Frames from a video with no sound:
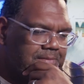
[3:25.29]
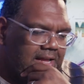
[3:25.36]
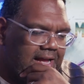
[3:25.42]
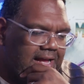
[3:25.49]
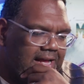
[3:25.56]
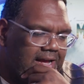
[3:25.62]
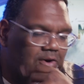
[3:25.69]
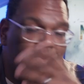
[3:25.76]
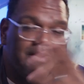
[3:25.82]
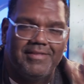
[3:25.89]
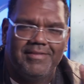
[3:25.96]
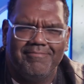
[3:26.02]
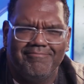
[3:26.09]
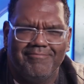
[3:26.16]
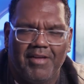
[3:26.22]
or
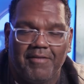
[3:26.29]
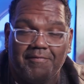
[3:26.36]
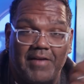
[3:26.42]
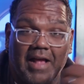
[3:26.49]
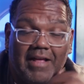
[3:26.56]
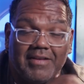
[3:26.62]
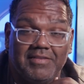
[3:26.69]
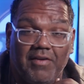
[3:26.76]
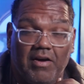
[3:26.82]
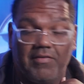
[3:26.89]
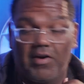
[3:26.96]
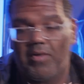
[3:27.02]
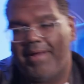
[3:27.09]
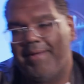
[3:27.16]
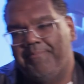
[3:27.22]
in a galaxy far,
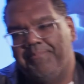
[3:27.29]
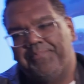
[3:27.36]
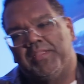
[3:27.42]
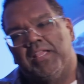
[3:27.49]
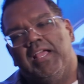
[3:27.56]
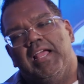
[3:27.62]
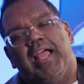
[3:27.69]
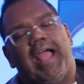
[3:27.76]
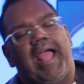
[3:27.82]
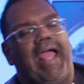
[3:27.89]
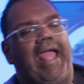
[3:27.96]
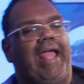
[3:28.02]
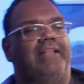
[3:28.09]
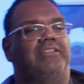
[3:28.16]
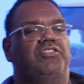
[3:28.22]
far away.
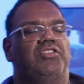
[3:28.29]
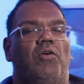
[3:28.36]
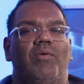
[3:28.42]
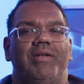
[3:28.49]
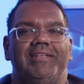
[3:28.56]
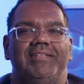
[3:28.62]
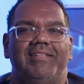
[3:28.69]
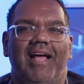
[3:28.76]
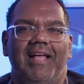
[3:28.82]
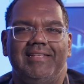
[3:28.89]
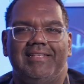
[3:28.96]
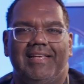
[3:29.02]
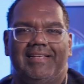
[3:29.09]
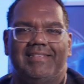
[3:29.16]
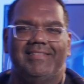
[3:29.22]
And so what he
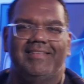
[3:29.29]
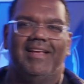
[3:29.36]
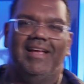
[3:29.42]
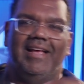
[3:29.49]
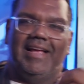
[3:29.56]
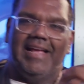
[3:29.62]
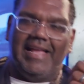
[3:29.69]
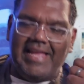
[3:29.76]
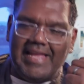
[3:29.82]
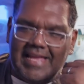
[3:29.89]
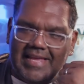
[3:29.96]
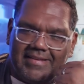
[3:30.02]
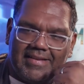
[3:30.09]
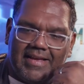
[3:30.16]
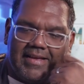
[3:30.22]
does is
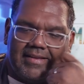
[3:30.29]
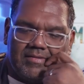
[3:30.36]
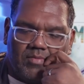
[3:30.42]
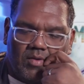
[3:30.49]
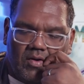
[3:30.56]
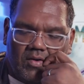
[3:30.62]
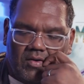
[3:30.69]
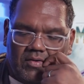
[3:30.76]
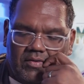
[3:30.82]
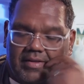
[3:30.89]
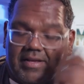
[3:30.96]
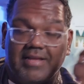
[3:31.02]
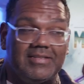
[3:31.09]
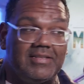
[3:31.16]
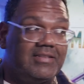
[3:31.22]
he says, well,
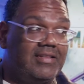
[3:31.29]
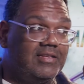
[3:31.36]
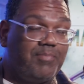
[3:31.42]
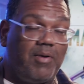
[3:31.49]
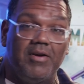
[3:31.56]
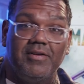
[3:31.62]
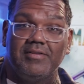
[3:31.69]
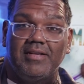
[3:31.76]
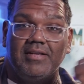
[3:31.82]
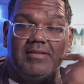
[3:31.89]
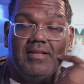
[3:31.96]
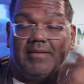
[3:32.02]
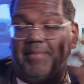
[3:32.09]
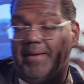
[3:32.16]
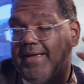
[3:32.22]
because his partner said,
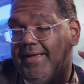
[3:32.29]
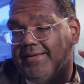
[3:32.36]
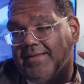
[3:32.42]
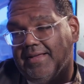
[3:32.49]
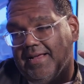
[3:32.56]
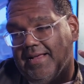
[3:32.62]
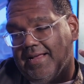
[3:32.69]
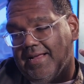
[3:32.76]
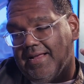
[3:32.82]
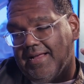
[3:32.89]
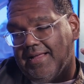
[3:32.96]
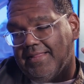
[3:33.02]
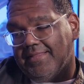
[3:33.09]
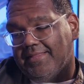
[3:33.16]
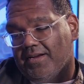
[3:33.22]
look, man,
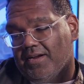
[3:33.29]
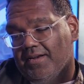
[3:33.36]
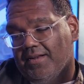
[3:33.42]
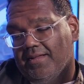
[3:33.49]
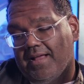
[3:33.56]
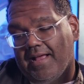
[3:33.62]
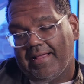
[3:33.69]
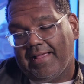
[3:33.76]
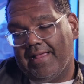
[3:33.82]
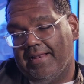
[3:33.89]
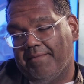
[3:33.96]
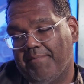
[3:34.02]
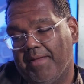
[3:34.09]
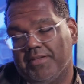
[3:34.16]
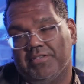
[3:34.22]
I can't
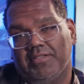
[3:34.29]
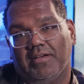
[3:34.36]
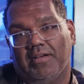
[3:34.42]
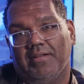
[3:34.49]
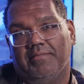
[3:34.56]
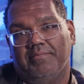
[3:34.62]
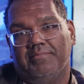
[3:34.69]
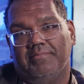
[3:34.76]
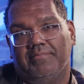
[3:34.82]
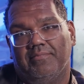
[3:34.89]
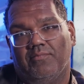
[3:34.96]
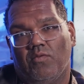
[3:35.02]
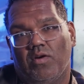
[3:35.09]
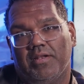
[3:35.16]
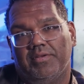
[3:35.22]
imagine they're going to
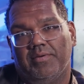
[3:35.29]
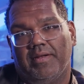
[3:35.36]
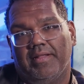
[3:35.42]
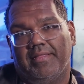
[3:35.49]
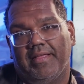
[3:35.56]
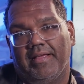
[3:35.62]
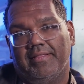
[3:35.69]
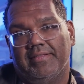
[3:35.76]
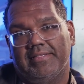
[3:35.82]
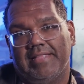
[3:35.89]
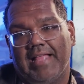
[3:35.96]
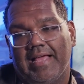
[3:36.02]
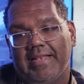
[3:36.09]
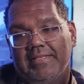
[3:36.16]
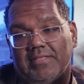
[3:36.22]
want to do anything, this and
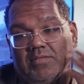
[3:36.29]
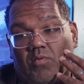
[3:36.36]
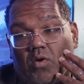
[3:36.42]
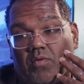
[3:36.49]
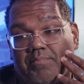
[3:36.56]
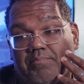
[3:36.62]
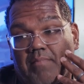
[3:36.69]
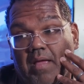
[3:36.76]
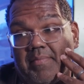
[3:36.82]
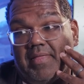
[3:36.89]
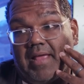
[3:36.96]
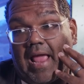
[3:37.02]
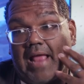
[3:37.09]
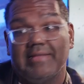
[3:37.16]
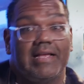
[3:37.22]
that. And he says, well, maybe
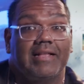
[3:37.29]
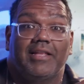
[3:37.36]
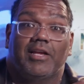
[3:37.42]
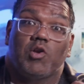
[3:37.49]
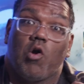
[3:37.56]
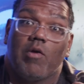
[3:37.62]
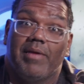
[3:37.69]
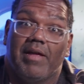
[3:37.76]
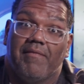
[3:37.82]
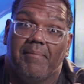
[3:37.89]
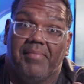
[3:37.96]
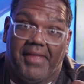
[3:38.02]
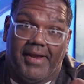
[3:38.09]
they can't exactly ignore me if I'm